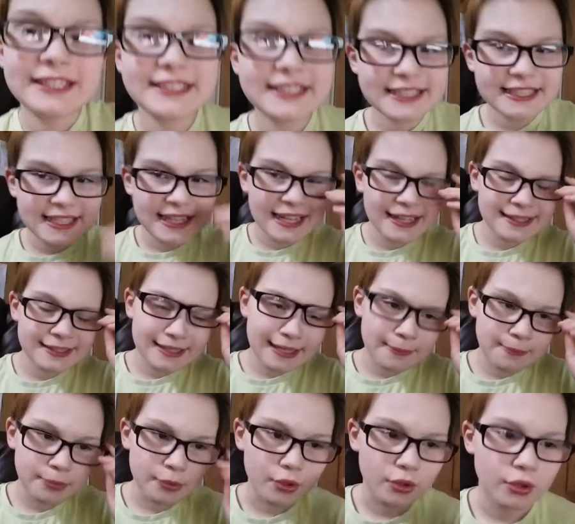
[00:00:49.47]
This is an
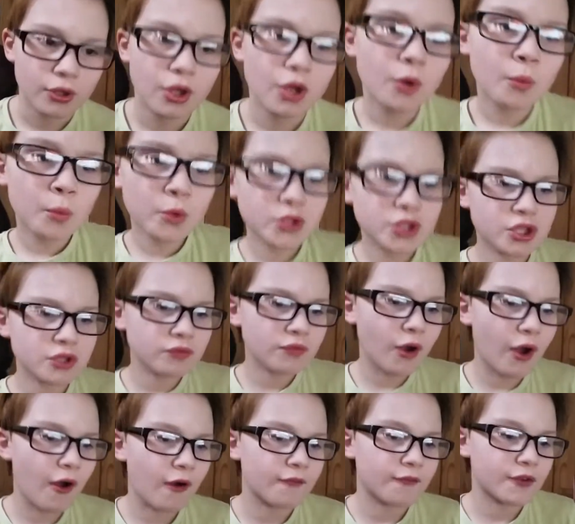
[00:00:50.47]
example. Would you
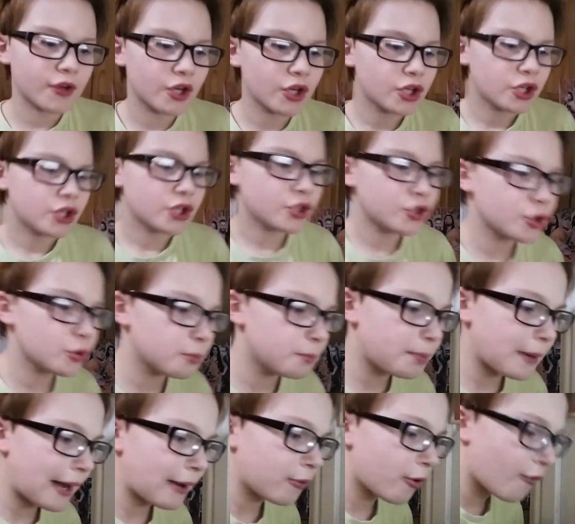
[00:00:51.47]
rather
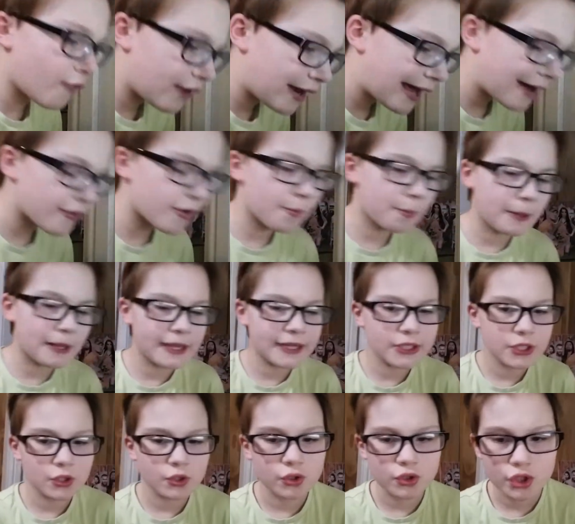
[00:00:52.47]
jump out of an
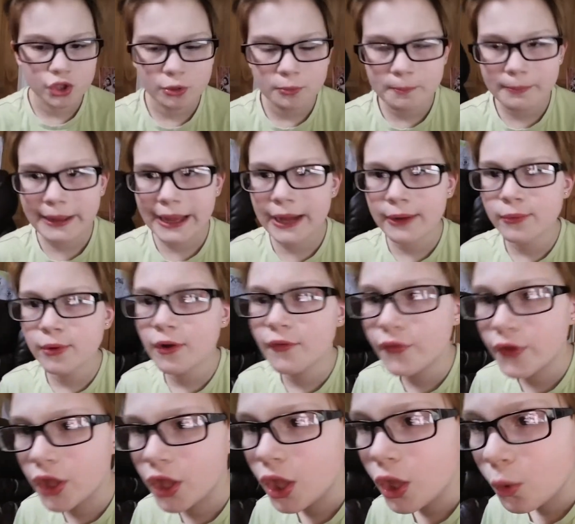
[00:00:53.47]
aeroplane or jump out
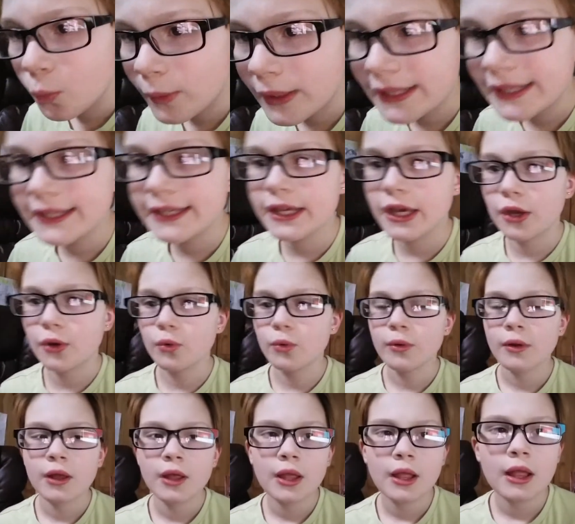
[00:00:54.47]
of a window?
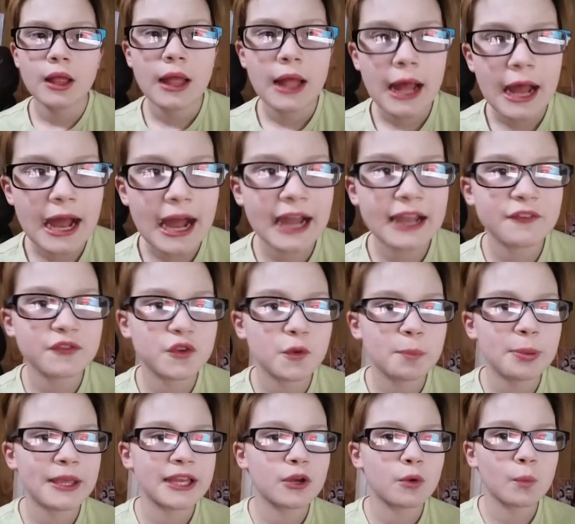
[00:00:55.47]
I have to
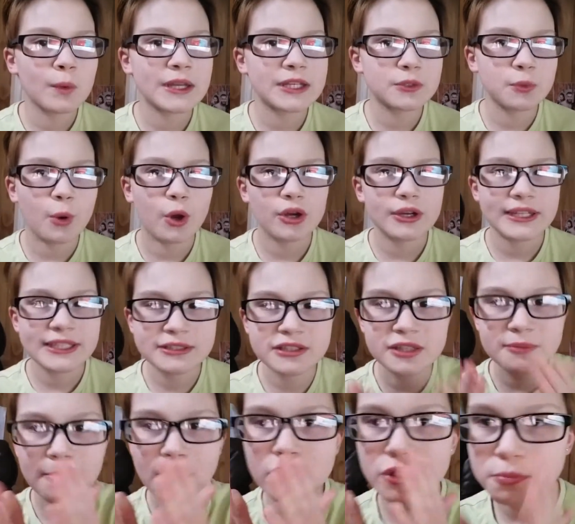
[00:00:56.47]
pick which one is
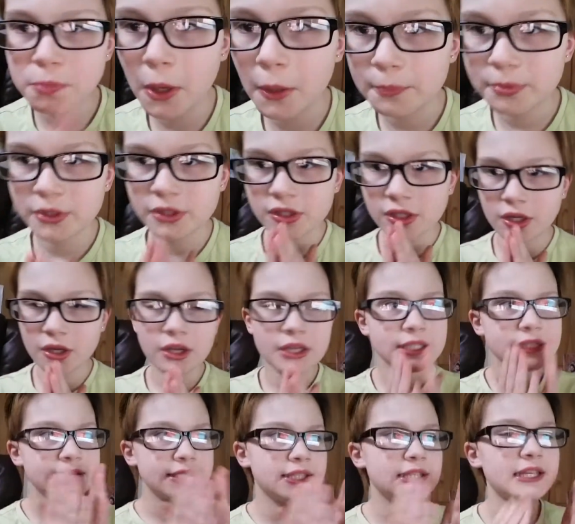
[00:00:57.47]
the most popular.
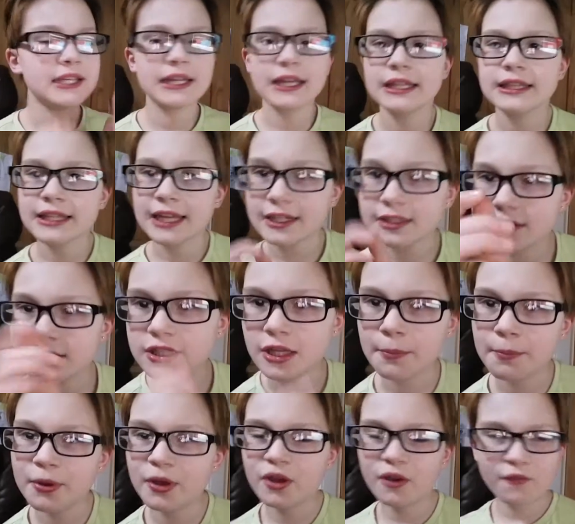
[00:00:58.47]
See, that's
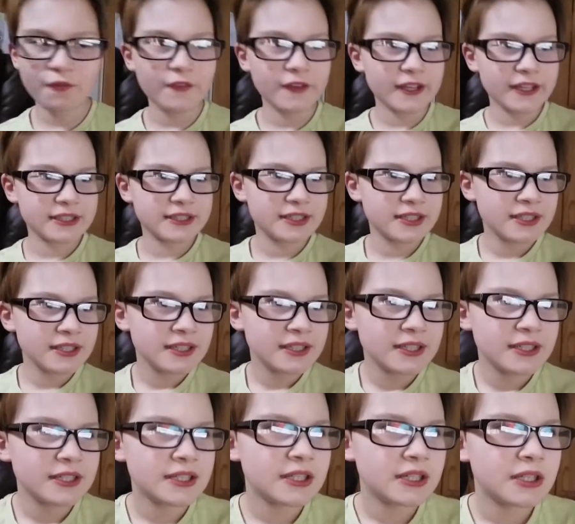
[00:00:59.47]
a perfect
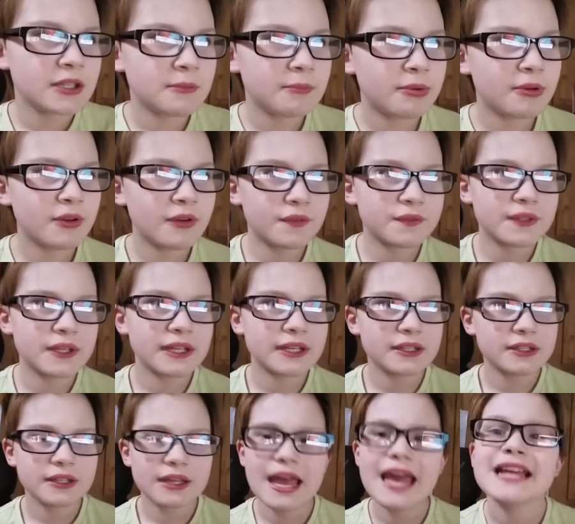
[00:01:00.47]

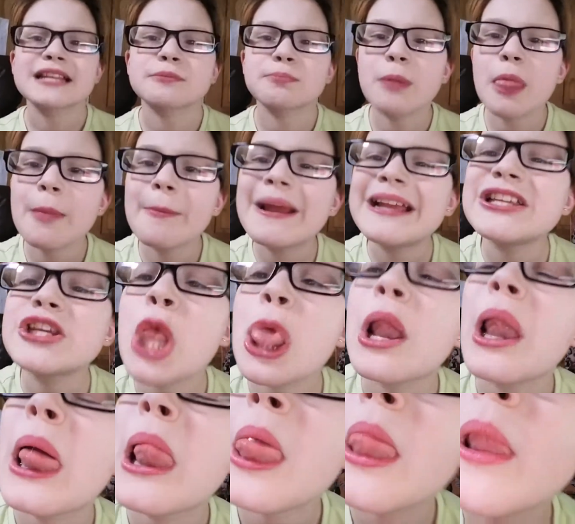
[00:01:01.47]

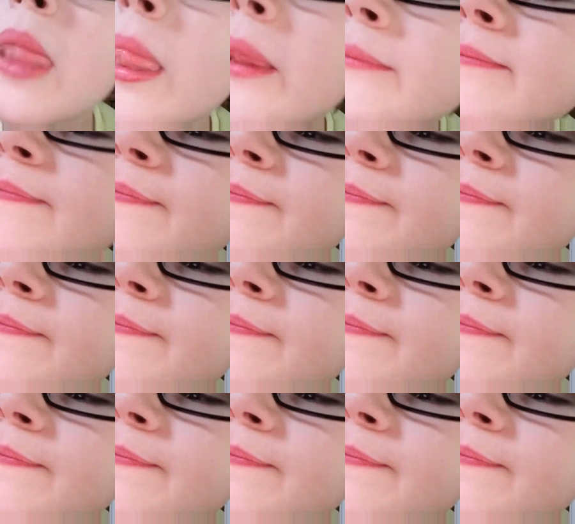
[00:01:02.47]
explanation.